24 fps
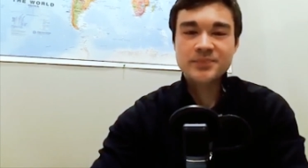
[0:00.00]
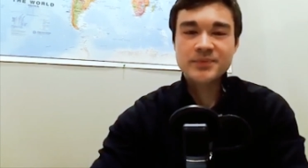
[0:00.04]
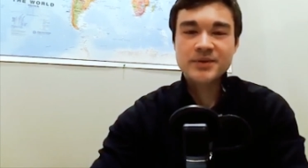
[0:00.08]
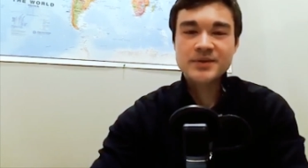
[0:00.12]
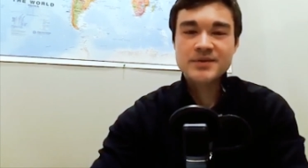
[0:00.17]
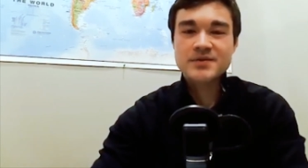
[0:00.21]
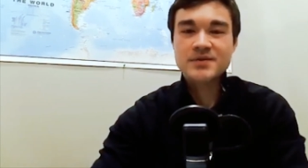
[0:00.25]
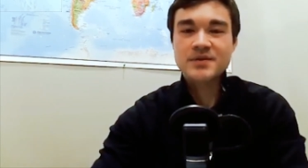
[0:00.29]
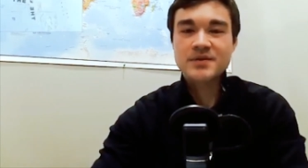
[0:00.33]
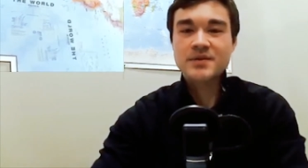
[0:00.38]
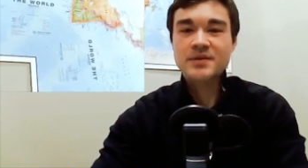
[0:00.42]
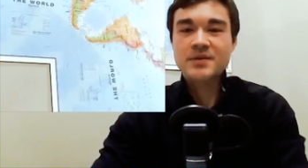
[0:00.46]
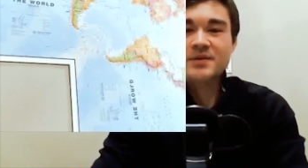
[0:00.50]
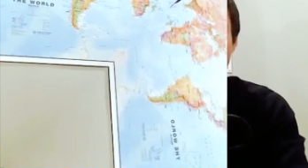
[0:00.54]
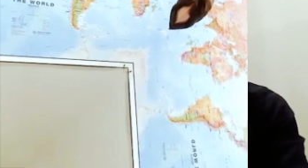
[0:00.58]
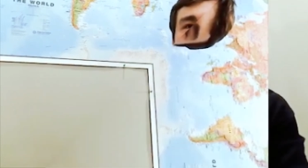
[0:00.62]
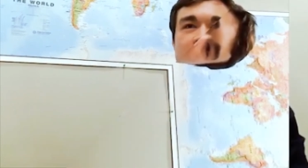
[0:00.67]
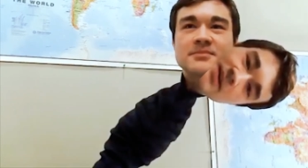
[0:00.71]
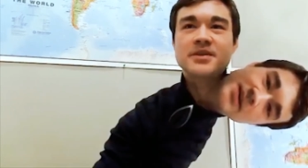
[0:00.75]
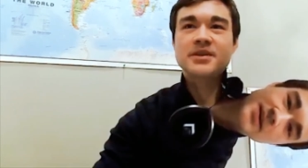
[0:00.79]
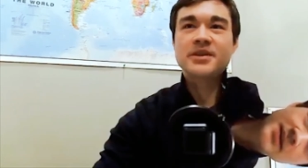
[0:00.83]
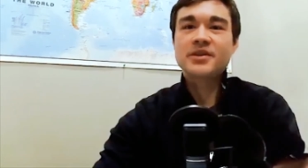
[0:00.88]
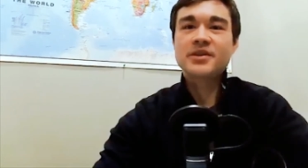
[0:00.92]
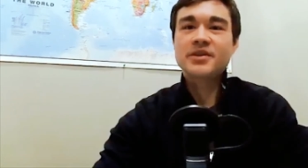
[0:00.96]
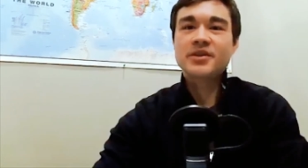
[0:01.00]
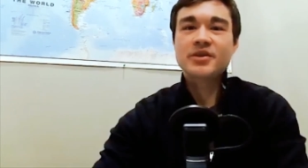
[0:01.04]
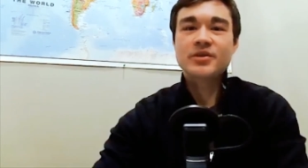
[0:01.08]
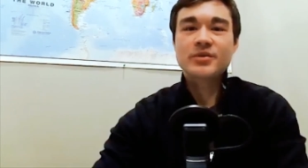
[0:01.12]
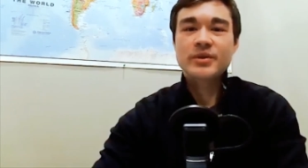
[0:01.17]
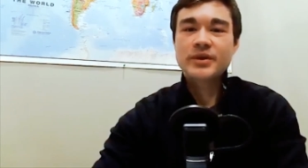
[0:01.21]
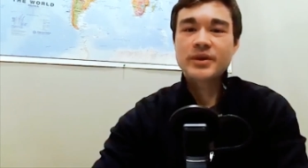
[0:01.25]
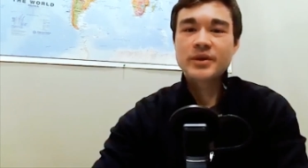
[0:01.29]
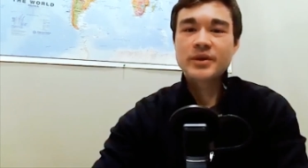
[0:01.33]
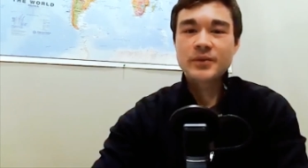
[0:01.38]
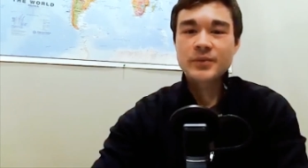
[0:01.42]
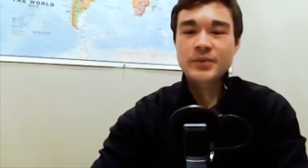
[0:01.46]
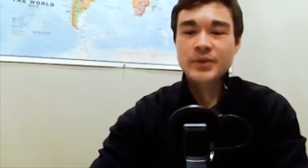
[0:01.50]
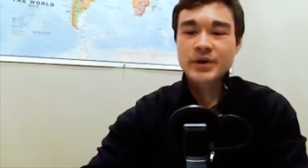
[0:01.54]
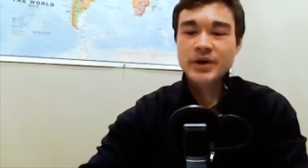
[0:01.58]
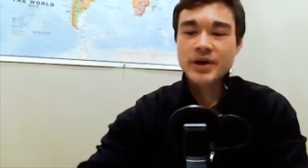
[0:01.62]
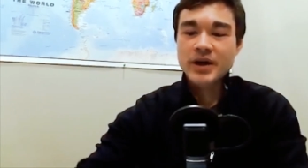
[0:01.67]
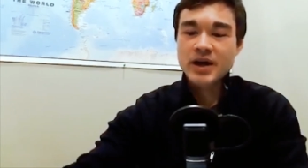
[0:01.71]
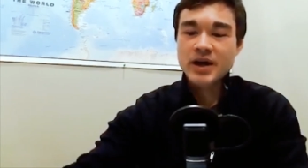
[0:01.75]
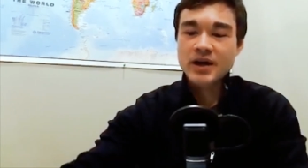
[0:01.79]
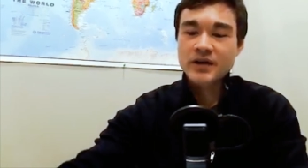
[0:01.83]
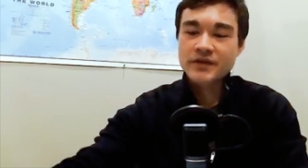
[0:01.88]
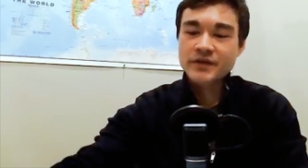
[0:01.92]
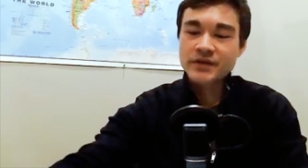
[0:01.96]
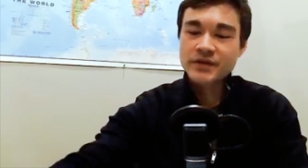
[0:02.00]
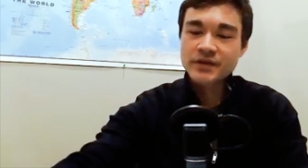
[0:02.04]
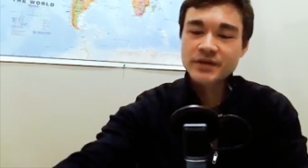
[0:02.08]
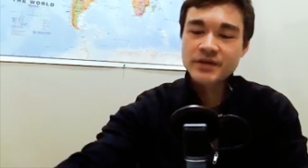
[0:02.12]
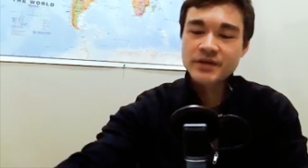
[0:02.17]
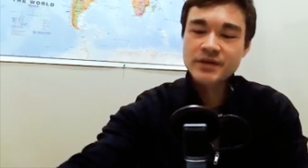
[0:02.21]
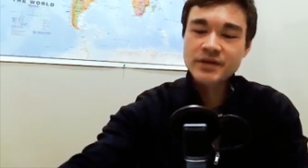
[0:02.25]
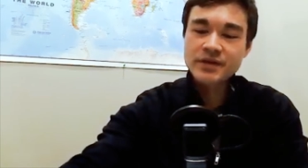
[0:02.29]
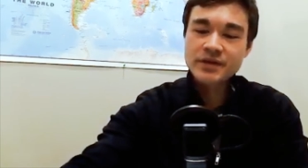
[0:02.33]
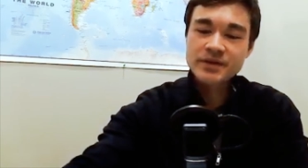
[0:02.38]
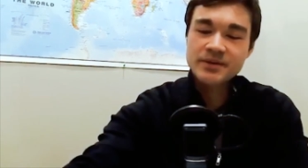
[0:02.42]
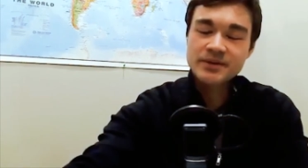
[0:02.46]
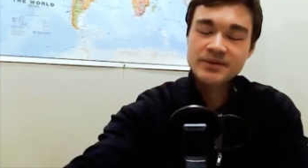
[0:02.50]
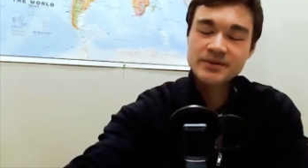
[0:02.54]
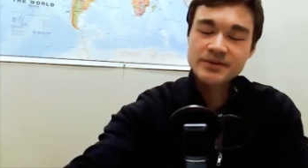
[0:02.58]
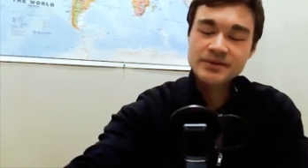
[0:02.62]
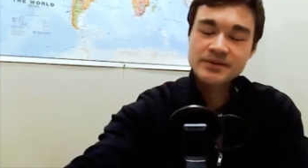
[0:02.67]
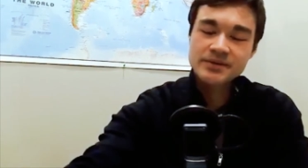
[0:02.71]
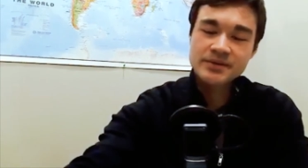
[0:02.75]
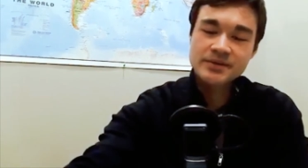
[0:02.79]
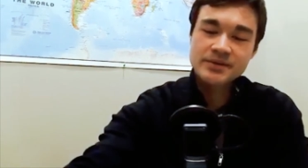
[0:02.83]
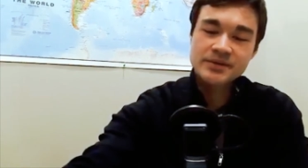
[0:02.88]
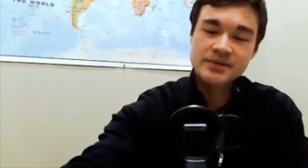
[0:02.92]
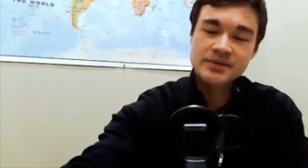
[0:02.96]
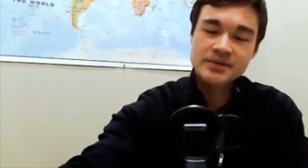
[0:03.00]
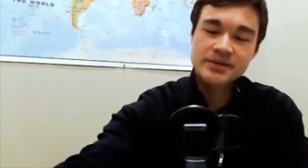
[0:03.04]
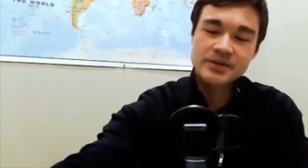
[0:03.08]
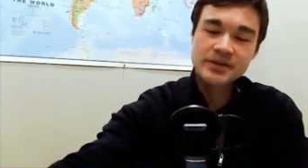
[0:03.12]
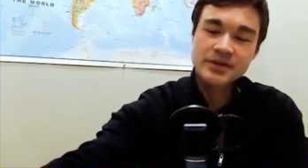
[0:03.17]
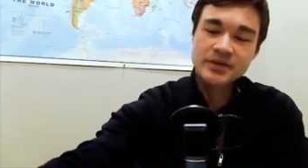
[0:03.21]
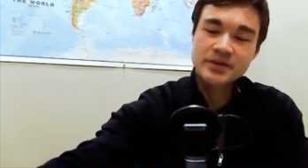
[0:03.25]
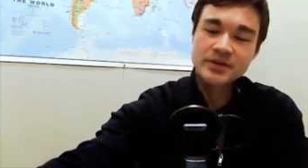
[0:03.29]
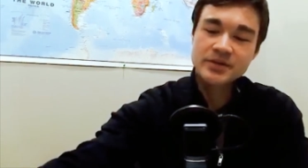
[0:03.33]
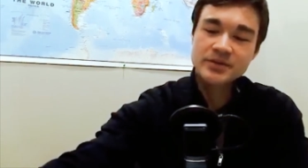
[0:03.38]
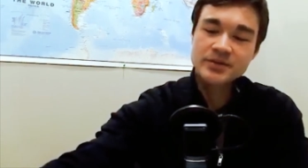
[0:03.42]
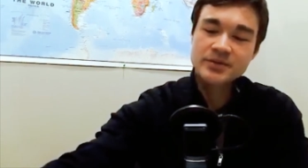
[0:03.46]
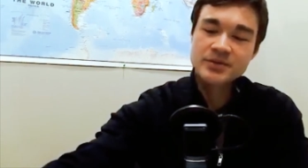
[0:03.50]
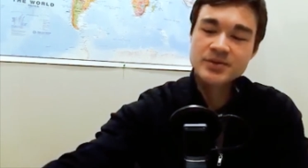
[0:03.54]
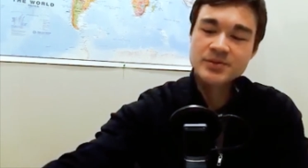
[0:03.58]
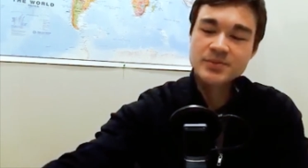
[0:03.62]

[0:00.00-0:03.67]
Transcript: So, you know, we're not, we're not after, you know,